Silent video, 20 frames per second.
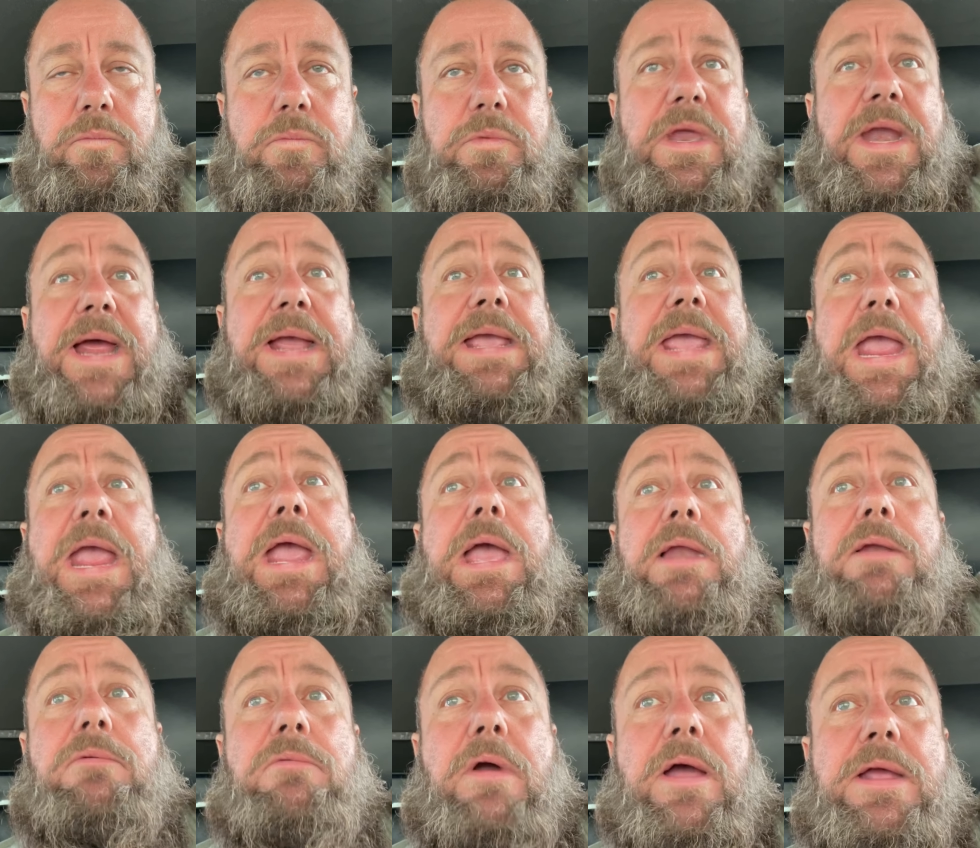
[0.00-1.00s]
that I
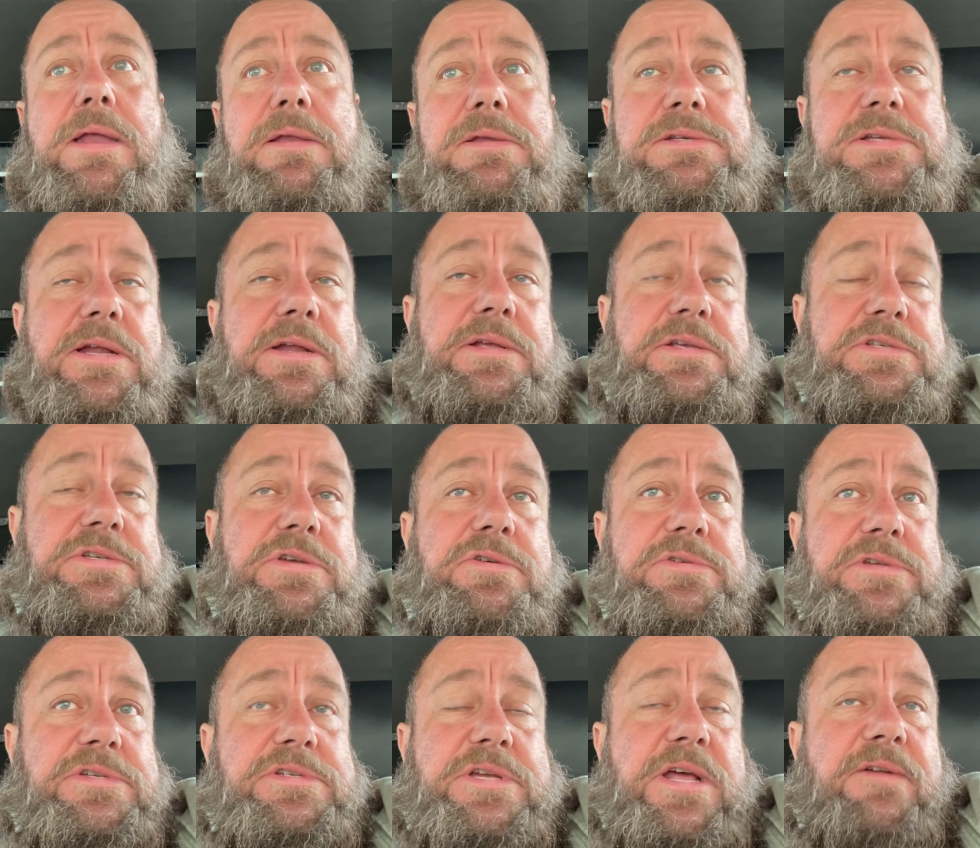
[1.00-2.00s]
can, right? It's not an excuse.
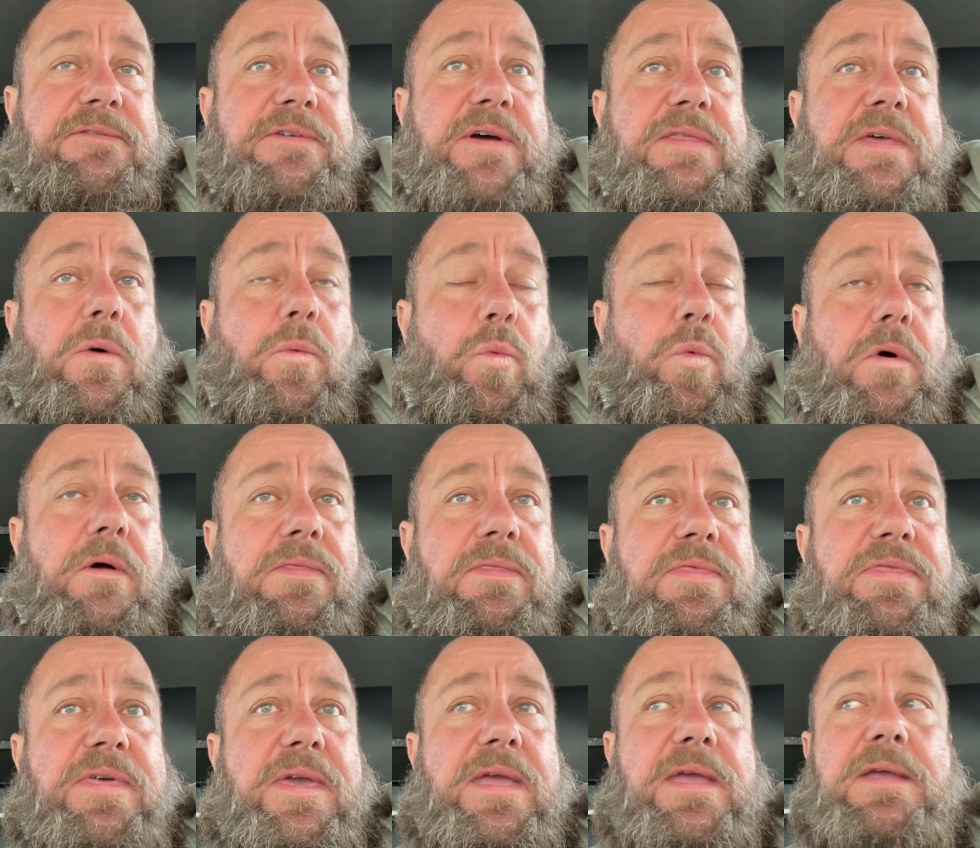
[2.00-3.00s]
I just got to find that one
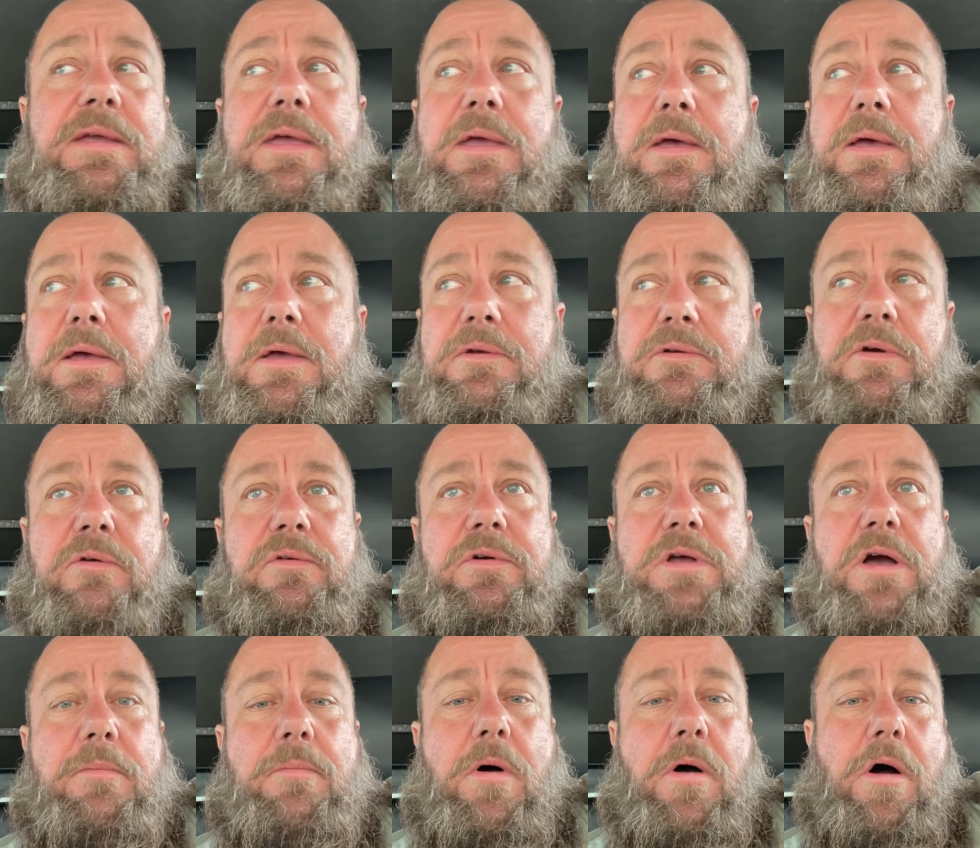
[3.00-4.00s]
thing to
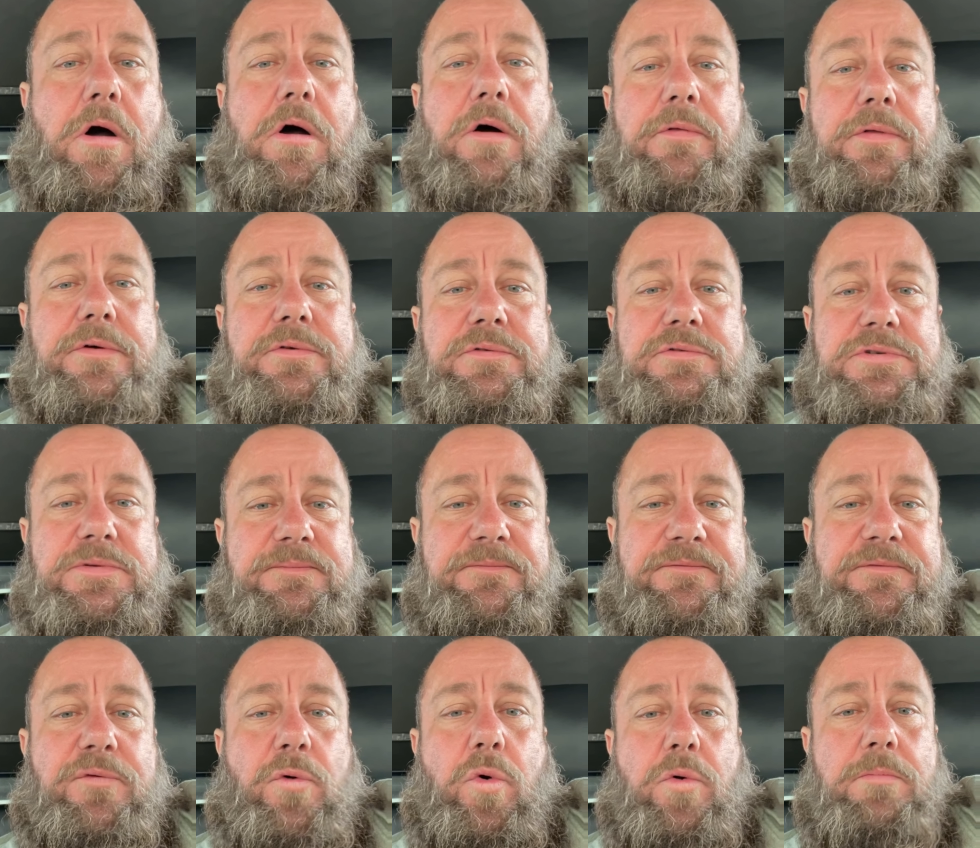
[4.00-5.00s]
overcome all those
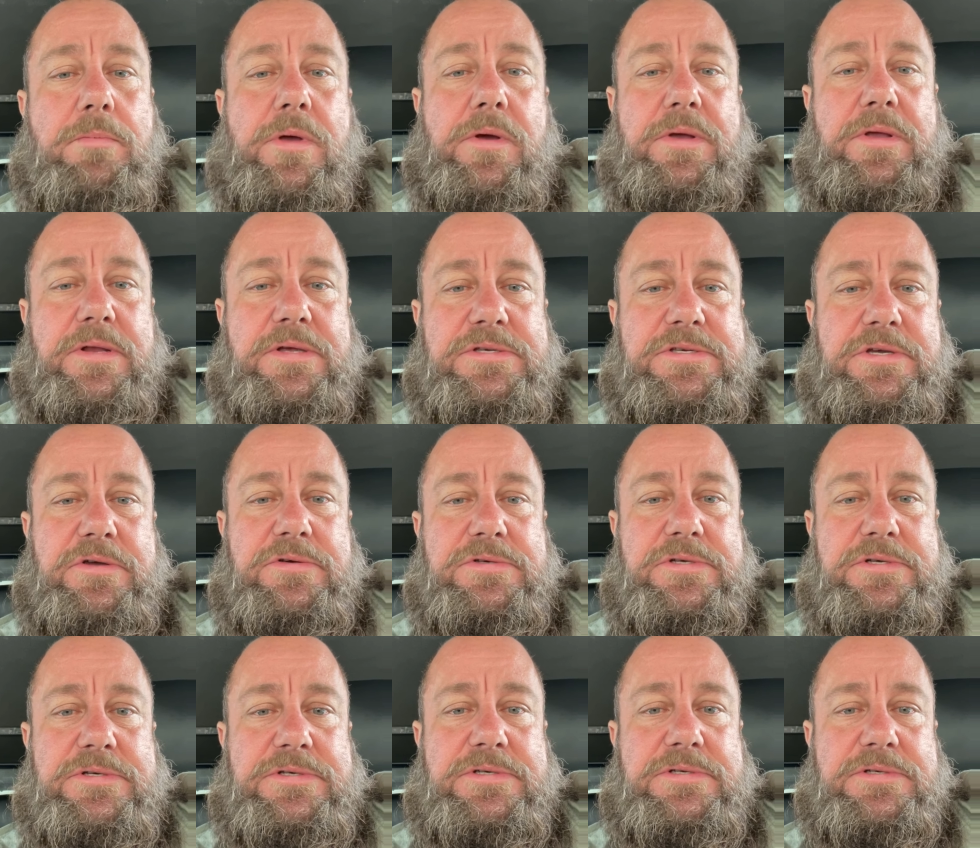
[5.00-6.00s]
4 million
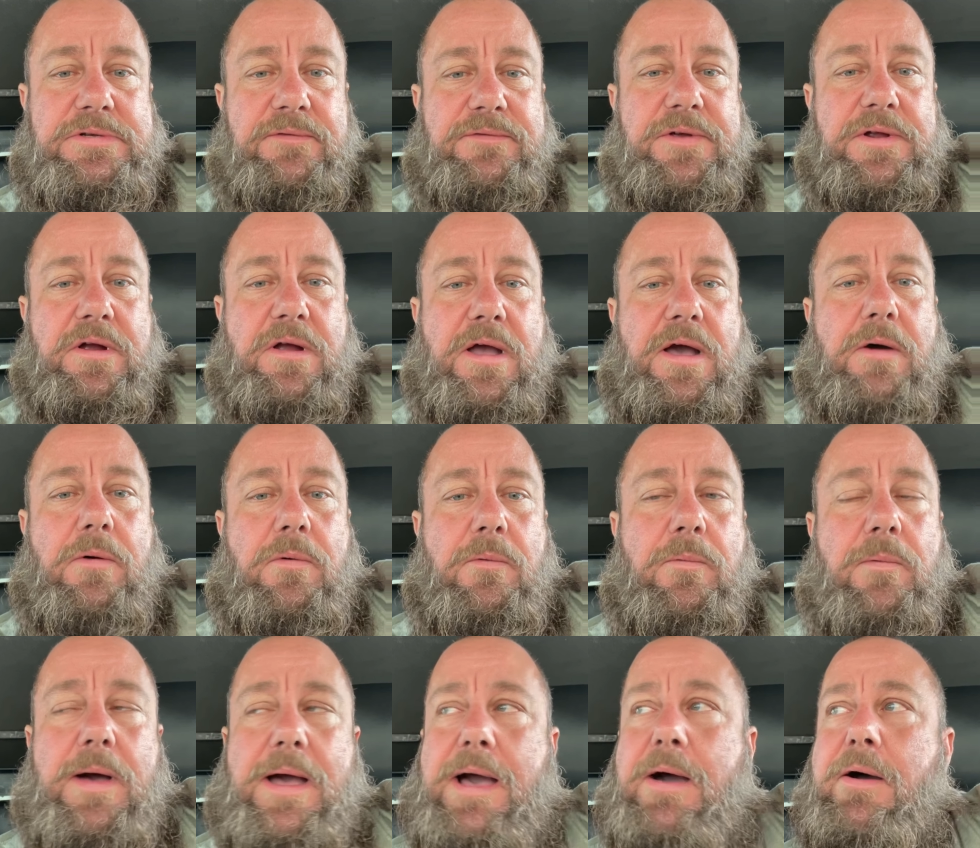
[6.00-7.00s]
excuses to figure out
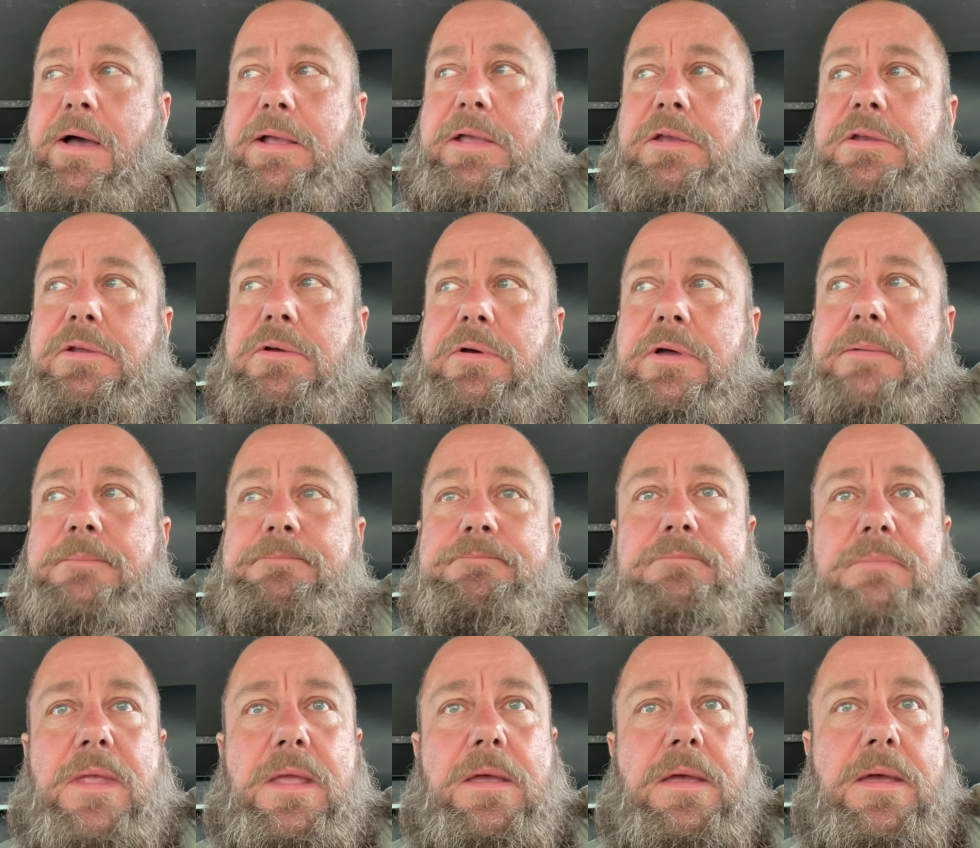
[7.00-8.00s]
how I can do it.
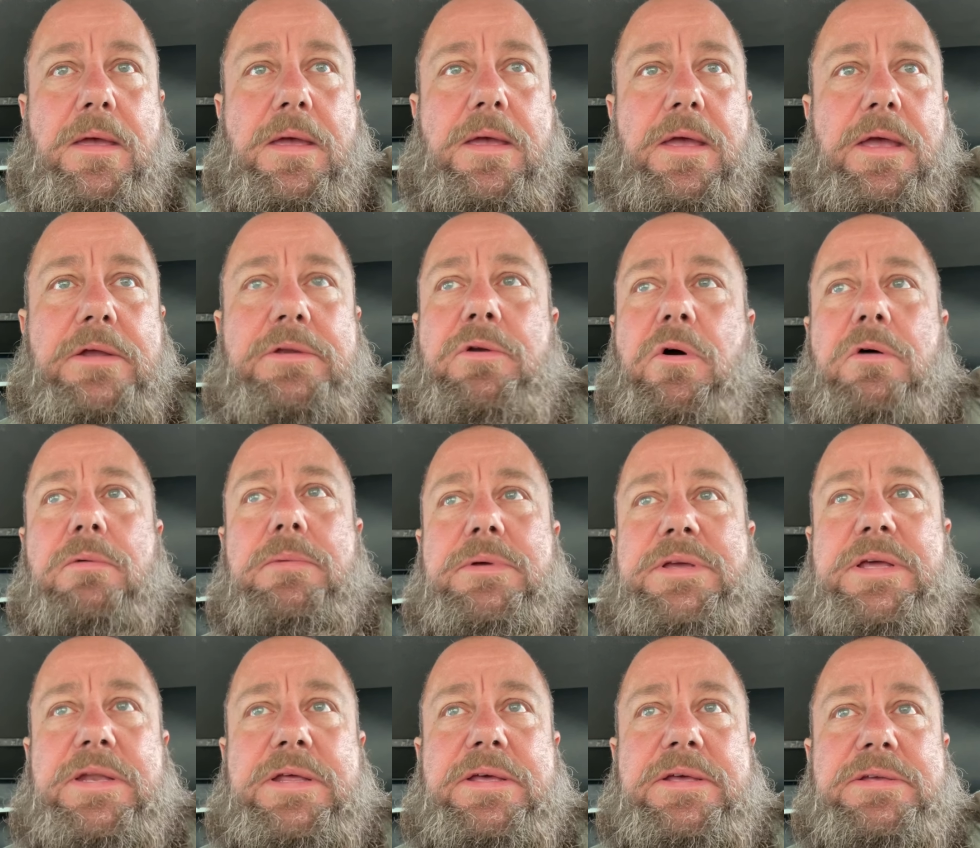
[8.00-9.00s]
And normally
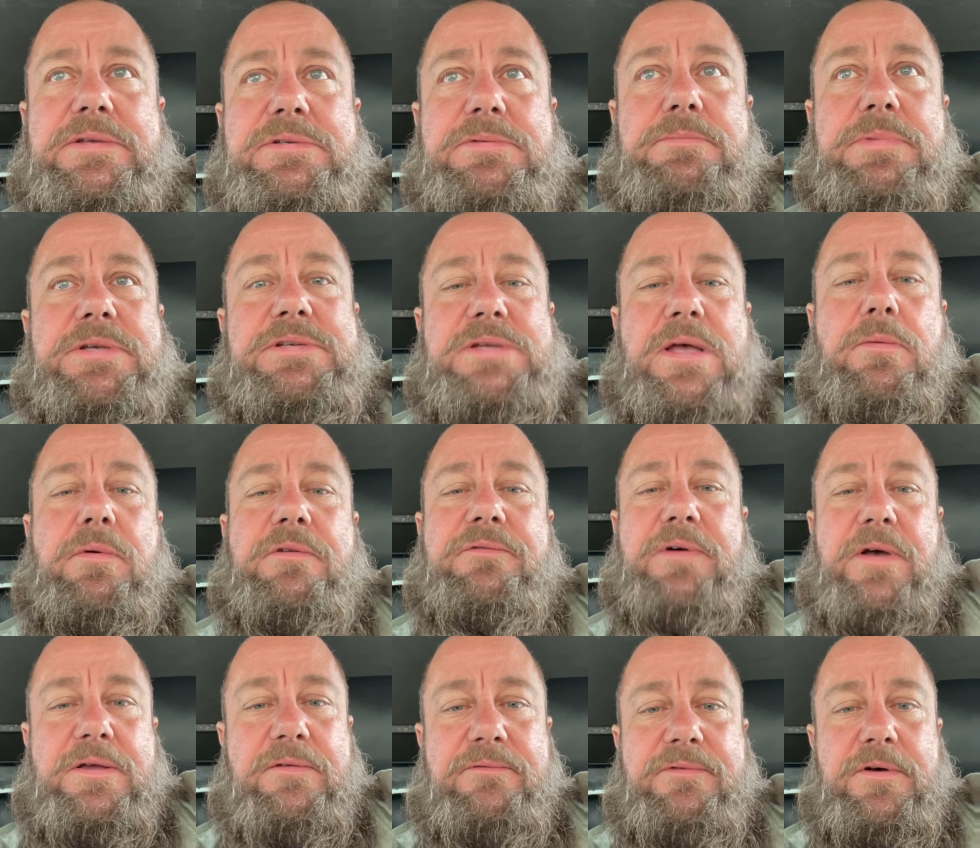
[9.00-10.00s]
it is because I want to
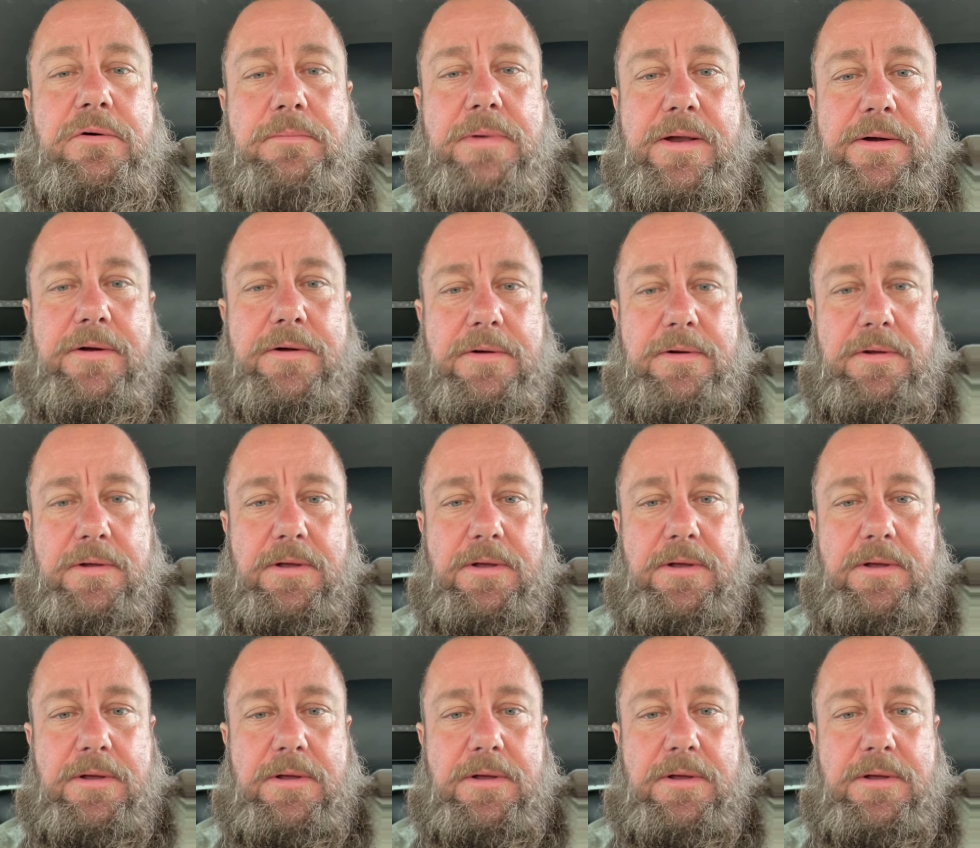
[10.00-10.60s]
fucking feel better.